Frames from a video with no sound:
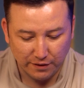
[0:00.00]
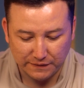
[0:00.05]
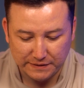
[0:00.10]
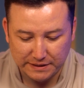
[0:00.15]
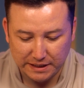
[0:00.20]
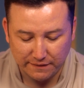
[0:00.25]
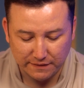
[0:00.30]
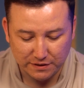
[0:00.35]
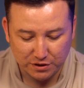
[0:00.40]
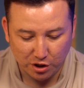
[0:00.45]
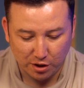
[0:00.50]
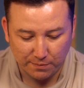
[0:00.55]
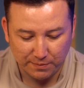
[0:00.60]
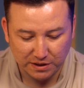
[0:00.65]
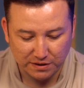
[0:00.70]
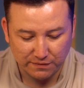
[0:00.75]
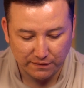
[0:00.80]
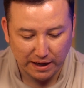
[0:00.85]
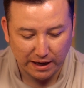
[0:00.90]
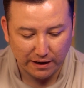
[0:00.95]
of 7
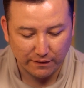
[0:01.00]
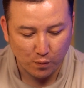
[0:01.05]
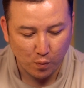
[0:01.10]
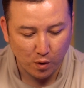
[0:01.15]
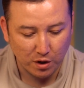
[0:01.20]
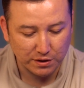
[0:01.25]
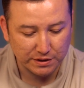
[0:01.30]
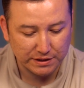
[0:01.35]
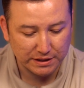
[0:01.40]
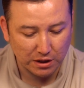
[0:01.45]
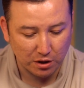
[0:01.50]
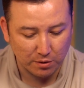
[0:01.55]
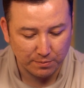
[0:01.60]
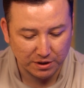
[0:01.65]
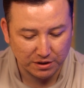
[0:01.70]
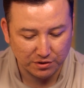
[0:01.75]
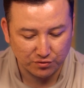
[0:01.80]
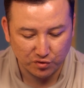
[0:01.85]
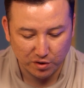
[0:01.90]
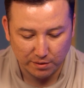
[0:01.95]
topics, we have 1
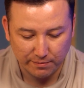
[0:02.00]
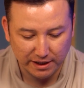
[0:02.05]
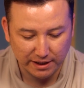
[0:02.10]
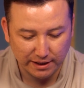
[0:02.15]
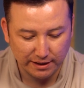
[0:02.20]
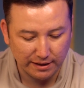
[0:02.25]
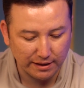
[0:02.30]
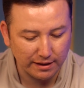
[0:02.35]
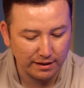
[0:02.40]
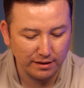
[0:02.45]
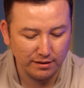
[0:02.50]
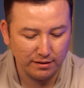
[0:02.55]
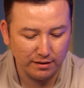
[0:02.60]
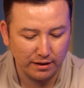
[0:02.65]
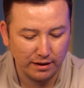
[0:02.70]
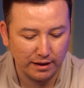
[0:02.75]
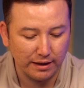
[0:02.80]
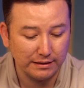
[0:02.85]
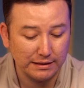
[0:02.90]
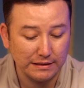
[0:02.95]
topic remaining
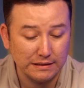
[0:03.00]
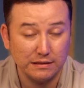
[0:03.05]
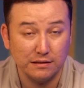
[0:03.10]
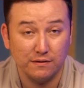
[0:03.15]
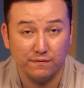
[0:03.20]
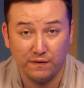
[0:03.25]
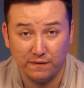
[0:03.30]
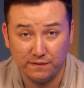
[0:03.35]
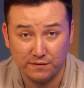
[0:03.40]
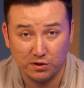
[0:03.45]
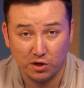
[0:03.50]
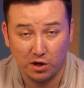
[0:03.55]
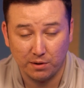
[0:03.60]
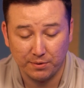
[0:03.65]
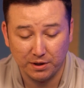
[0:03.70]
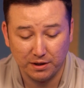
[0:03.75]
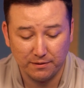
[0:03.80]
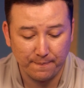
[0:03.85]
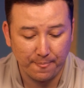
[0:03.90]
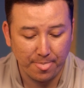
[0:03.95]
here, and this is the 5th
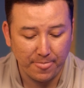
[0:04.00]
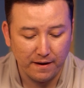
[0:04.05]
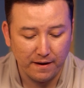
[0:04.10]
topic.